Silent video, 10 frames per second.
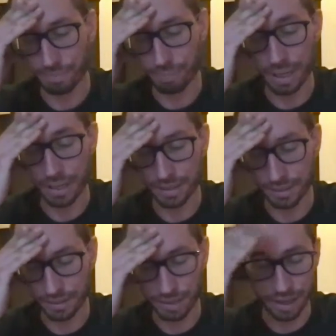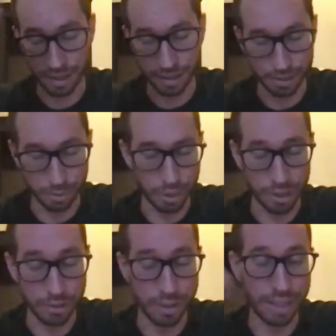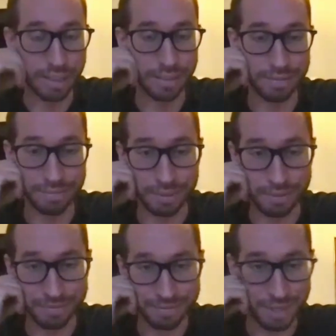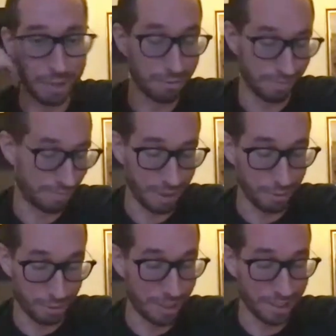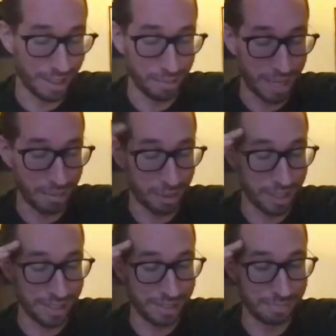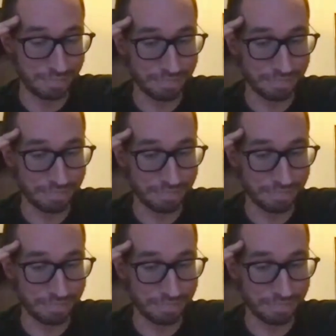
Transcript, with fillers: But uh, what do you think? And feel free to mm. tell me I'm crazy.